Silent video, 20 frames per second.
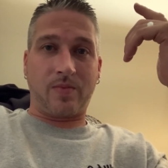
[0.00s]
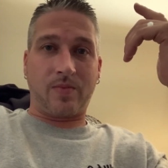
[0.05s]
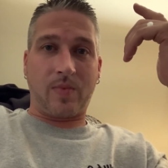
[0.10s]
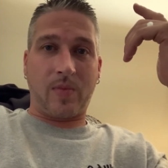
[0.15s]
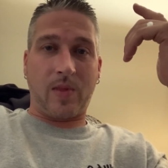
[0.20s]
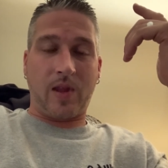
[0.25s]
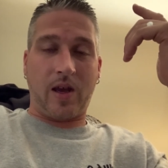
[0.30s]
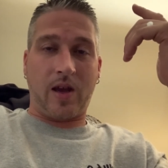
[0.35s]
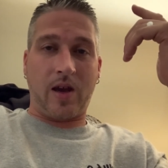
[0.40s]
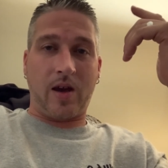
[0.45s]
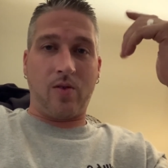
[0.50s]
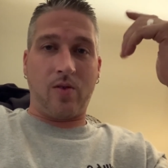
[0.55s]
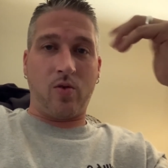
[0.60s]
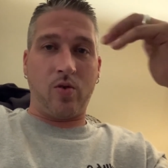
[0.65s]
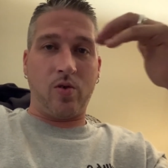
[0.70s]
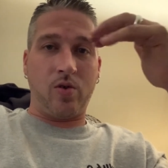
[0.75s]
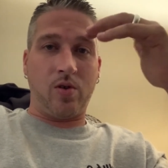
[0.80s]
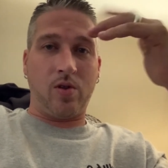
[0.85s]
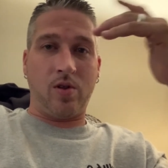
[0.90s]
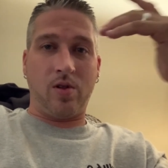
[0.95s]
They got
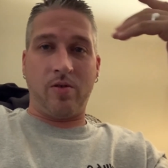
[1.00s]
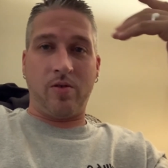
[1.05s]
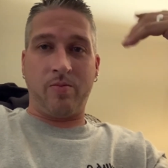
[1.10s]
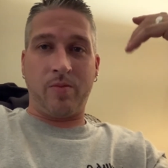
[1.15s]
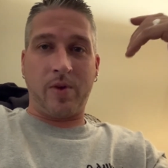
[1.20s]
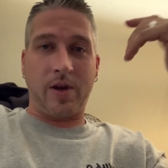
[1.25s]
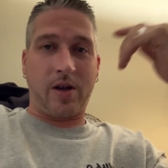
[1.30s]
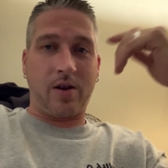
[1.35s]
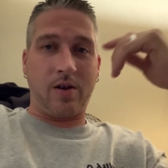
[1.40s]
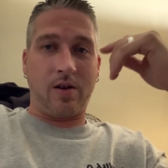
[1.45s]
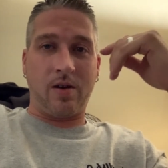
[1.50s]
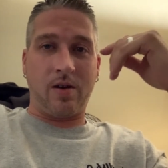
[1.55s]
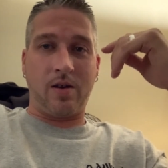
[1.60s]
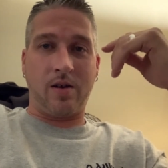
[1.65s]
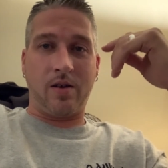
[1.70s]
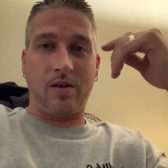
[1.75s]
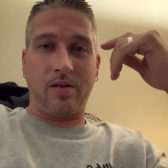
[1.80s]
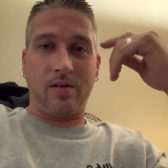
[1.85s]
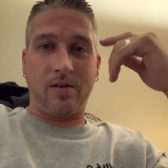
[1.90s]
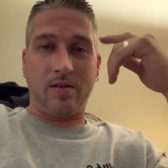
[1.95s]
oil in my car.
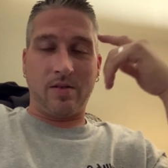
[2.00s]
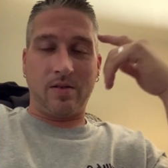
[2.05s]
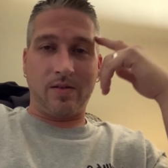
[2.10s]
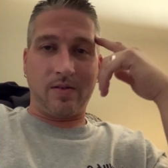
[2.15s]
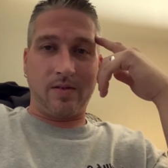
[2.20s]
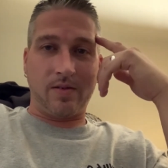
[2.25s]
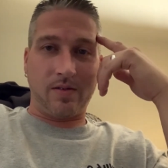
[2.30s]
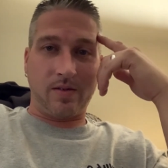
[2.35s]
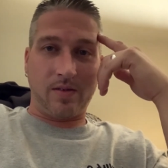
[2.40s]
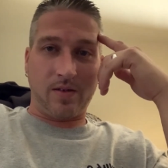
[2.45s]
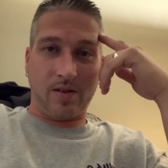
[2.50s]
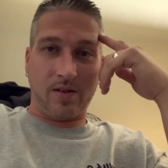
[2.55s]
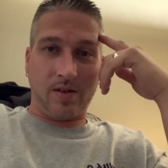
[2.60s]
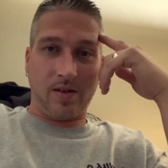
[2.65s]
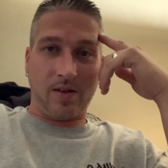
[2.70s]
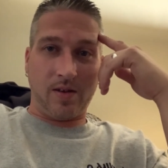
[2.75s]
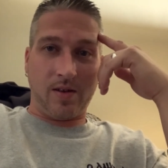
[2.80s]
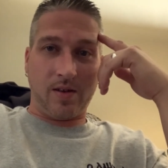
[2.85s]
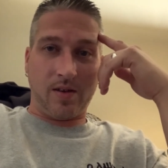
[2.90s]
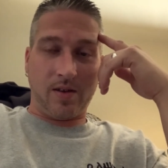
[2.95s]

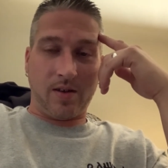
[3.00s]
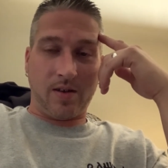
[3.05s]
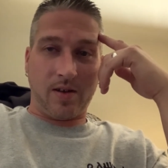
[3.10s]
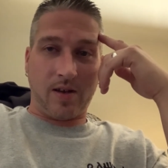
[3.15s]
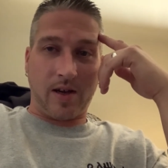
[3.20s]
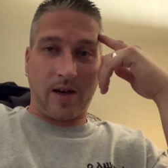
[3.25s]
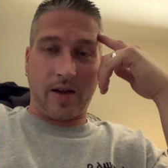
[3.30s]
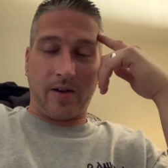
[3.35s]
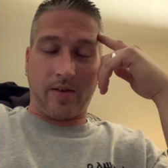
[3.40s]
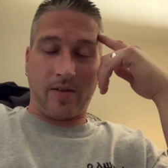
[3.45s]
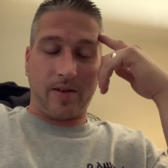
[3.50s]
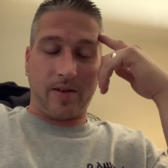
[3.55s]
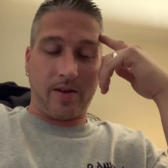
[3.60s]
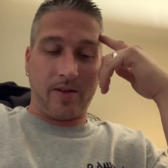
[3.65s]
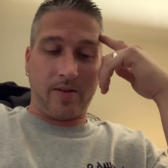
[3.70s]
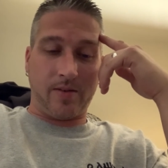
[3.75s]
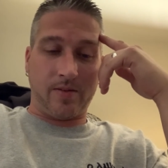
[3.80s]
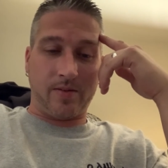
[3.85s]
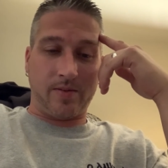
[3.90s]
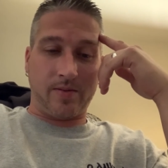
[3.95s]
I don't
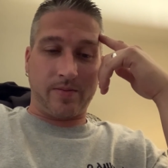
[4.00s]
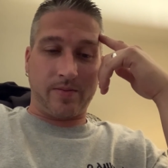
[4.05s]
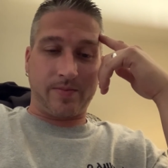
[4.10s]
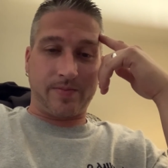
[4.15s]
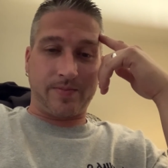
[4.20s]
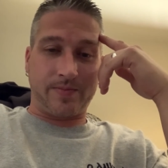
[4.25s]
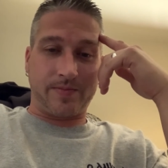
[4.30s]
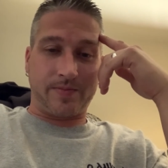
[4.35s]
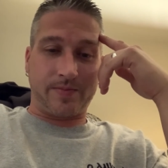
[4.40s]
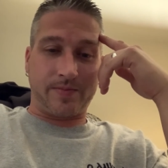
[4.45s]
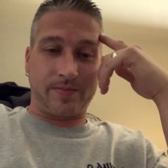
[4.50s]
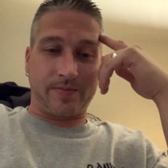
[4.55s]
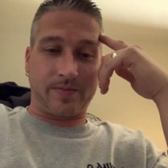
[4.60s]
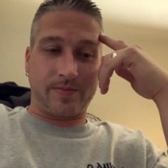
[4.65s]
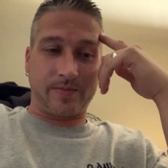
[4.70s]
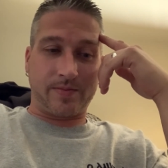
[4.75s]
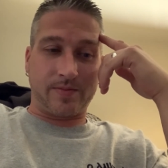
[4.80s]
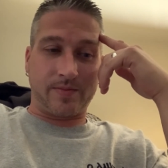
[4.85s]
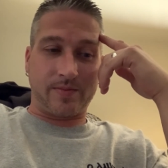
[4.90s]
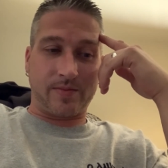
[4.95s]
know.
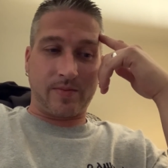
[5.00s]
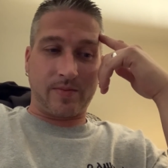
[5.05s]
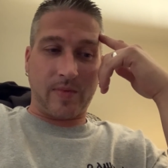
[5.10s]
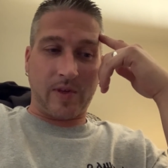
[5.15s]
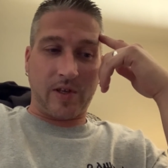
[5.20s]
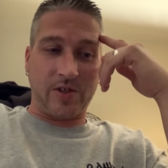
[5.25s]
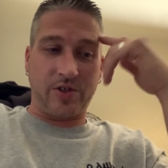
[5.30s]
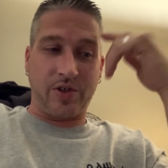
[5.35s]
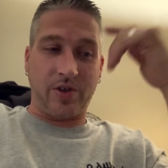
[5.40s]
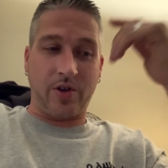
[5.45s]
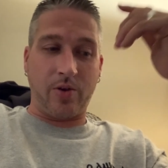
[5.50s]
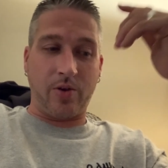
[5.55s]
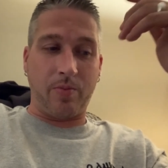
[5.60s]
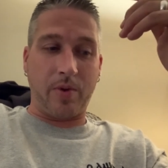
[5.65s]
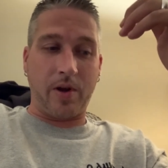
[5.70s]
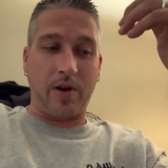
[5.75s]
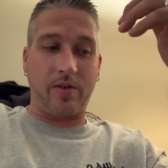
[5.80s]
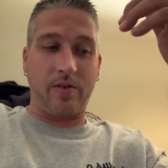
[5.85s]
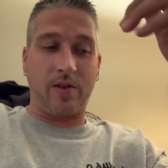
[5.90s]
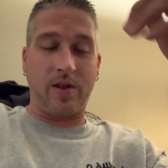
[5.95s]
I should know
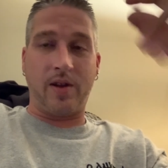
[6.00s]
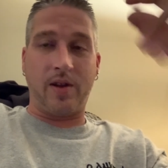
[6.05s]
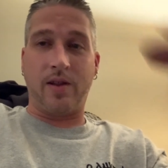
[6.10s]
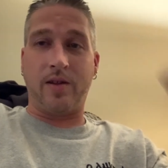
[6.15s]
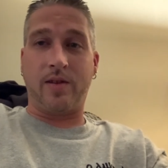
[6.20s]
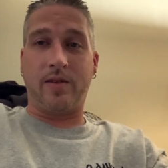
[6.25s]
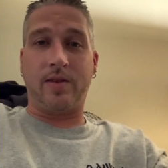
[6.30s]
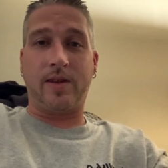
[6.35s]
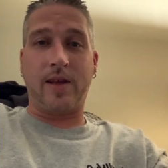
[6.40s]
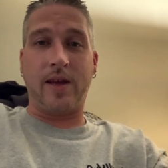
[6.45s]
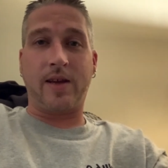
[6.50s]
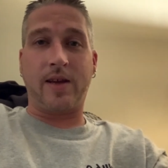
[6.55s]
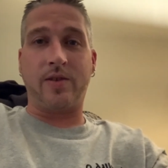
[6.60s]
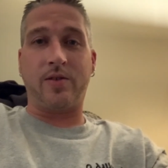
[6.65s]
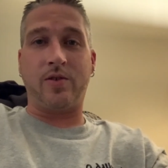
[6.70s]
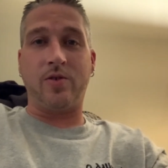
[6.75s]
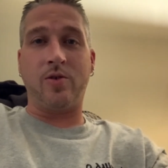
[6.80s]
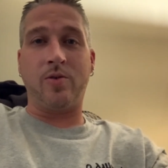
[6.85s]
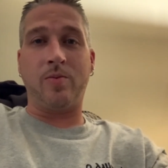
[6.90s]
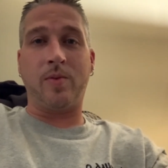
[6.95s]
better than to take it
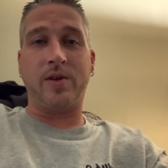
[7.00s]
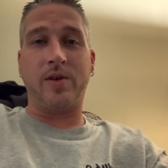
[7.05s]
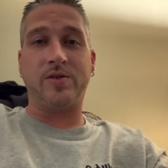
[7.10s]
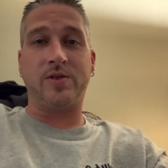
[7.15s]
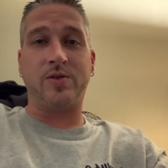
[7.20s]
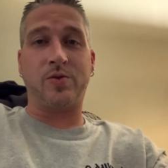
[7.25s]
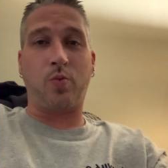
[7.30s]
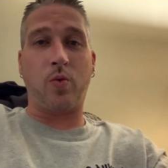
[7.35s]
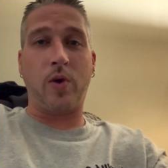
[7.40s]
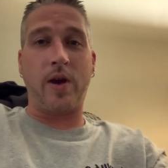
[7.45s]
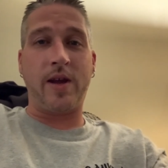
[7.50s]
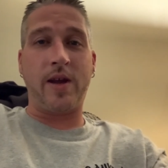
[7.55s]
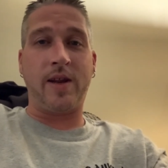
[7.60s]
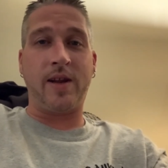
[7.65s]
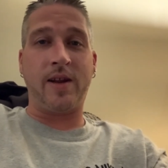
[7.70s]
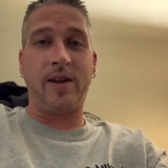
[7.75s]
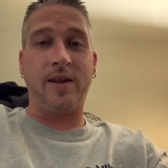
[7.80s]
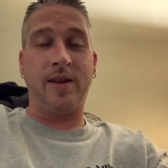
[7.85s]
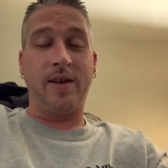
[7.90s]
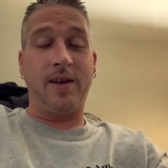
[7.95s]
to him. I was just
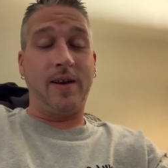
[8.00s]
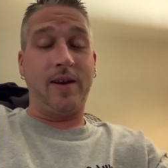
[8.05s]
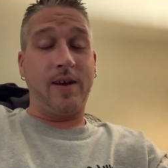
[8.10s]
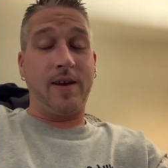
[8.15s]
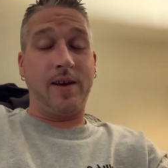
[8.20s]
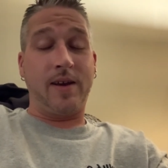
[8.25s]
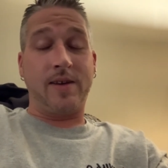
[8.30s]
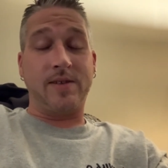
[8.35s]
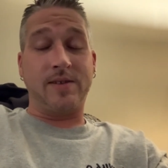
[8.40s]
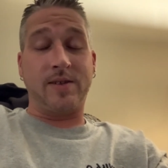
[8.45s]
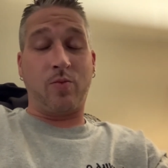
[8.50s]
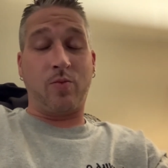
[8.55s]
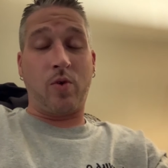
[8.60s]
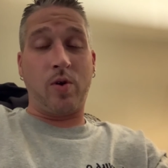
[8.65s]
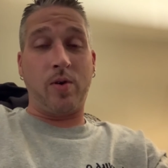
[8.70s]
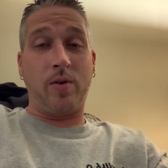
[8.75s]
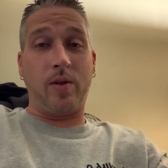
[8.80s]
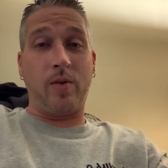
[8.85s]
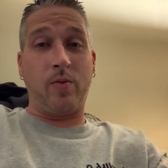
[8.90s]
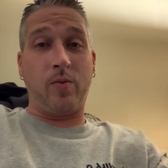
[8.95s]
waiting. Because
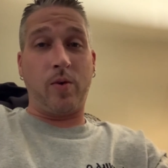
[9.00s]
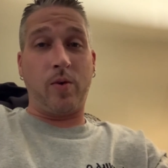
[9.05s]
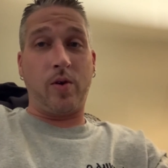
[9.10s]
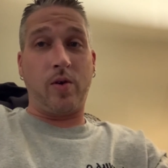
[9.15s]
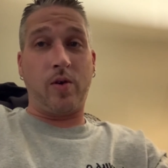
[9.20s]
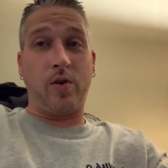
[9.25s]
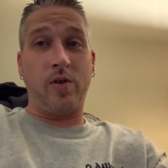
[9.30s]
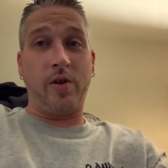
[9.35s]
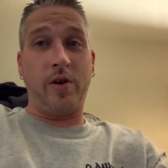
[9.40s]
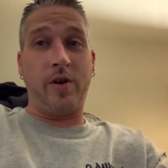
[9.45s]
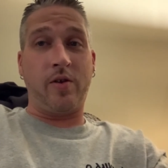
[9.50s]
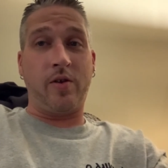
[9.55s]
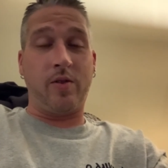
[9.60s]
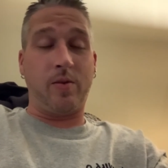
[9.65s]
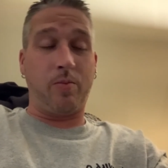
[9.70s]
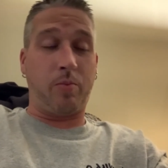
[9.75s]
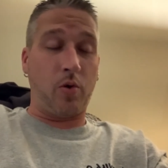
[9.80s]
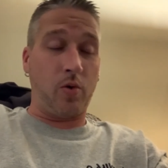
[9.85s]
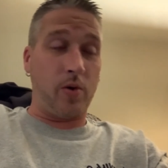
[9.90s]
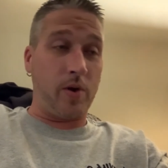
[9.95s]
one earlier in the
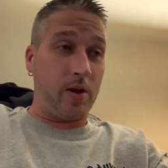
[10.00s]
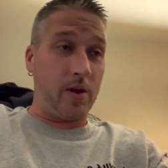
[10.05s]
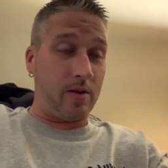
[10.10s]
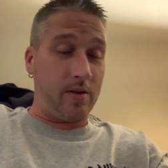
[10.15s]
point,